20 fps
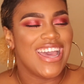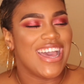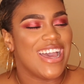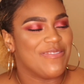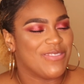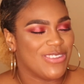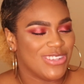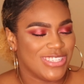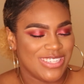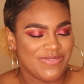
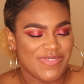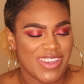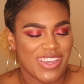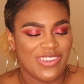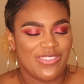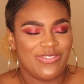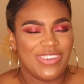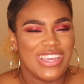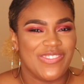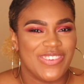I'm using my
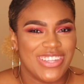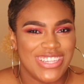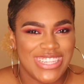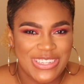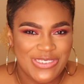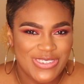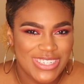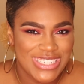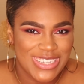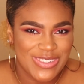favorite
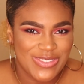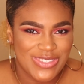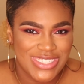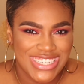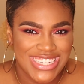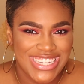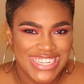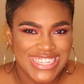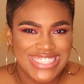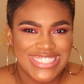liquid
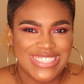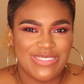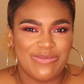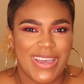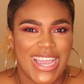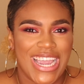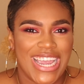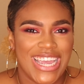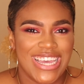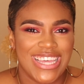lipsticks
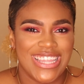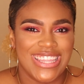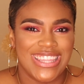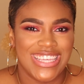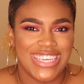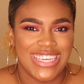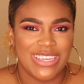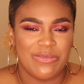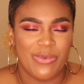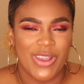by
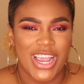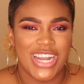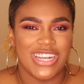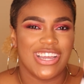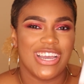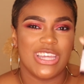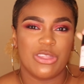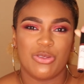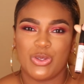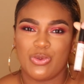the brand
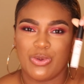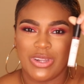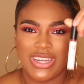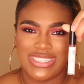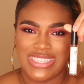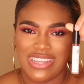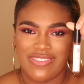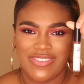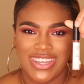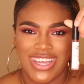called
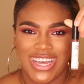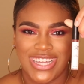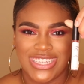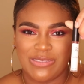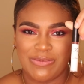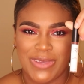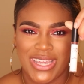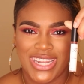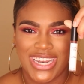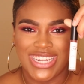327
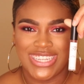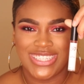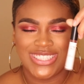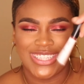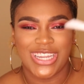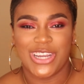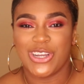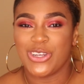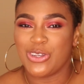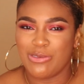Cosmetics.
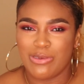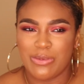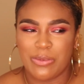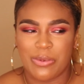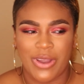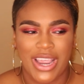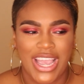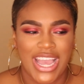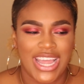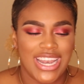They're a newer
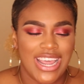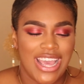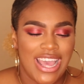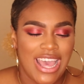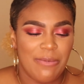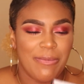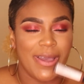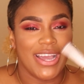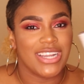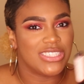brand.
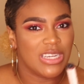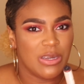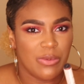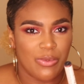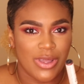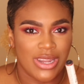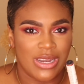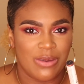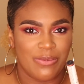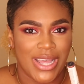I'm actually a
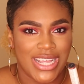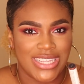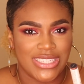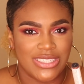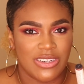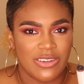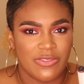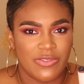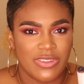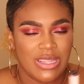brand
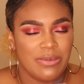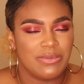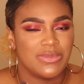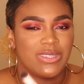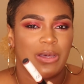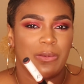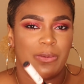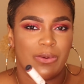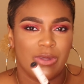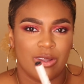ambassador for them,
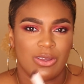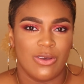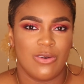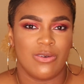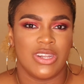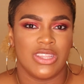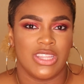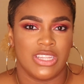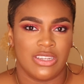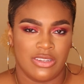so I'll put a
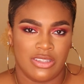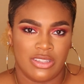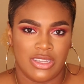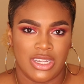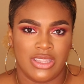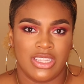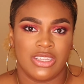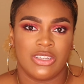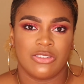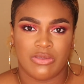code
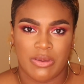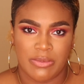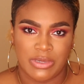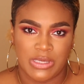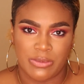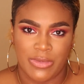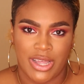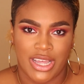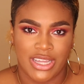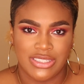in the
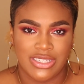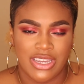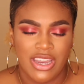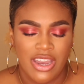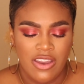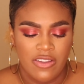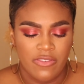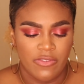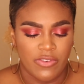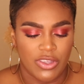description box
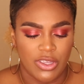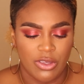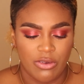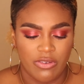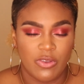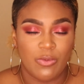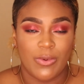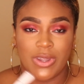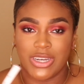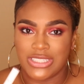for you
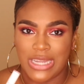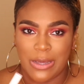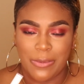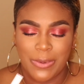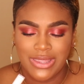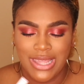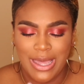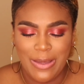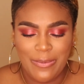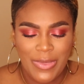if you want to shop
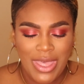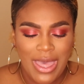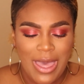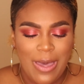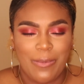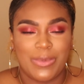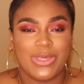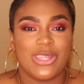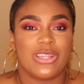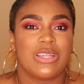with them.
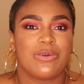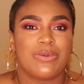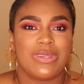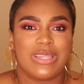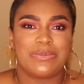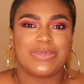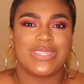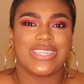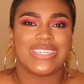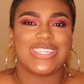But their liquid
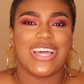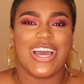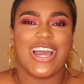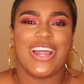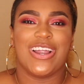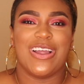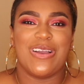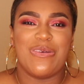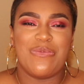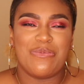lipsticks
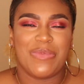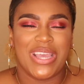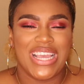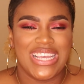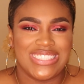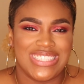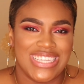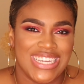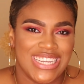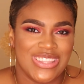are
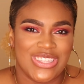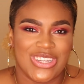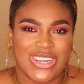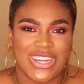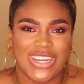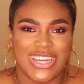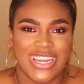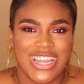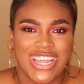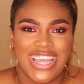amazing.
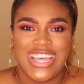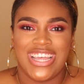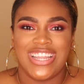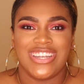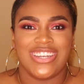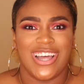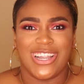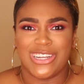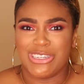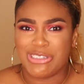They're
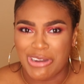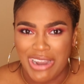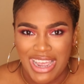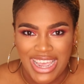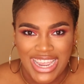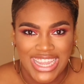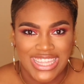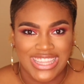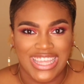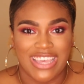
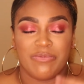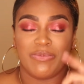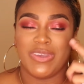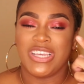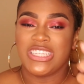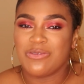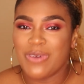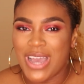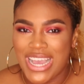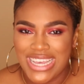non-drying. They have
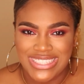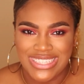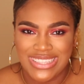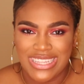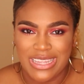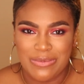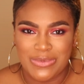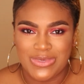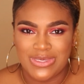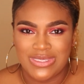beeswax in
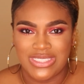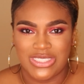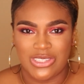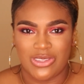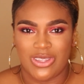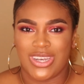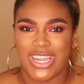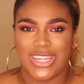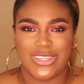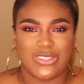them, so
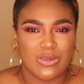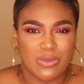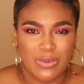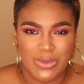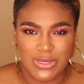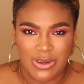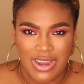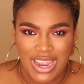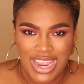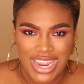they're not
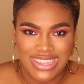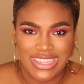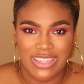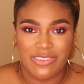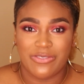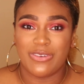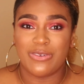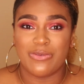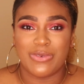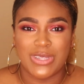super drying. They
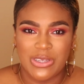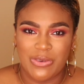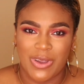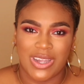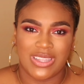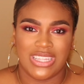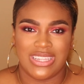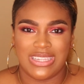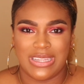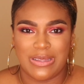feel really
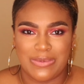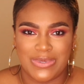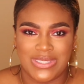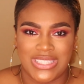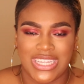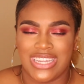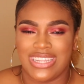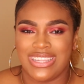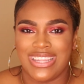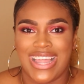great in the lips.
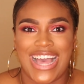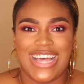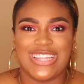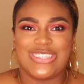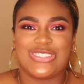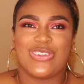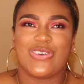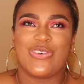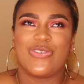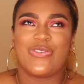They
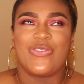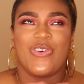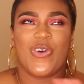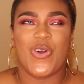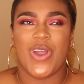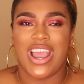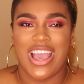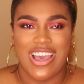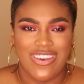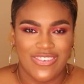last
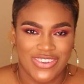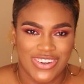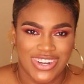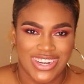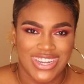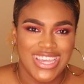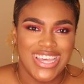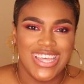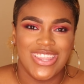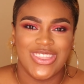
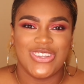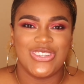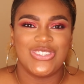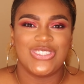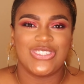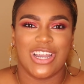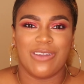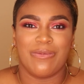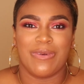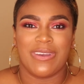forever.
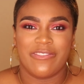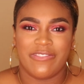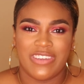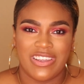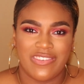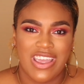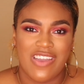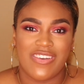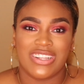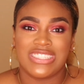These are my
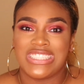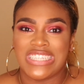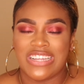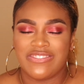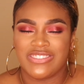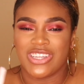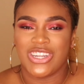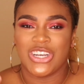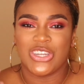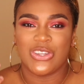favorite. Ever since
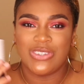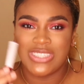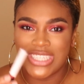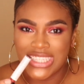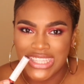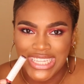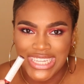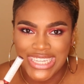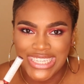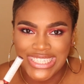I've started
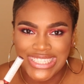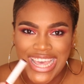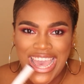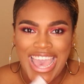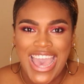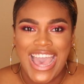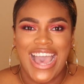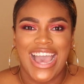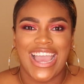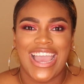using these,
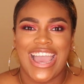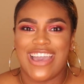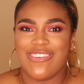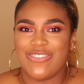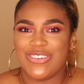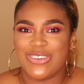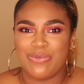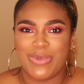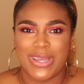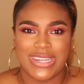I
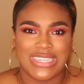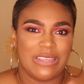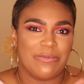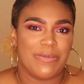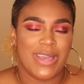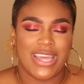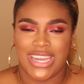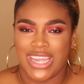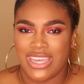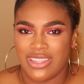haven't picked up
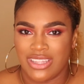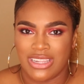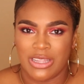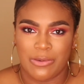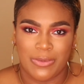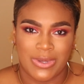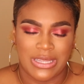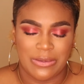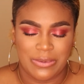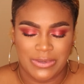any other
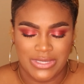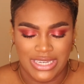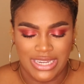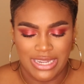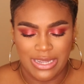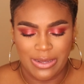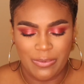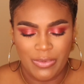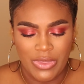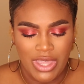liquid
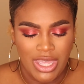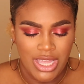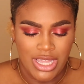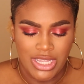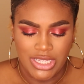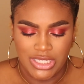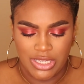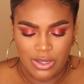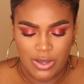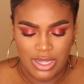lipstick.
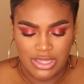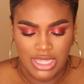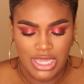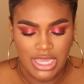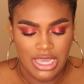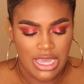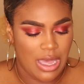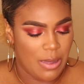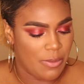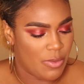So I
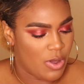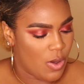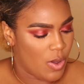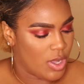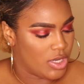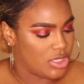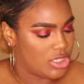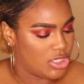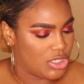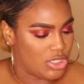think I'm
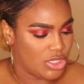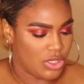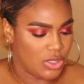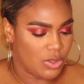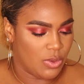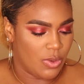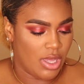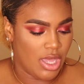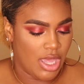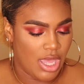going to
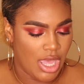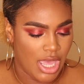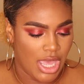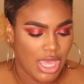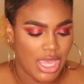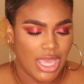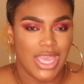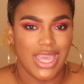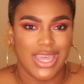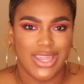do
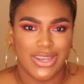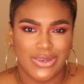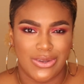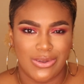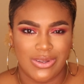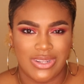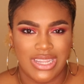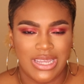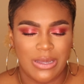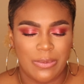a
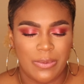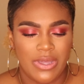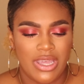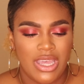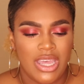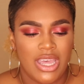nude lip.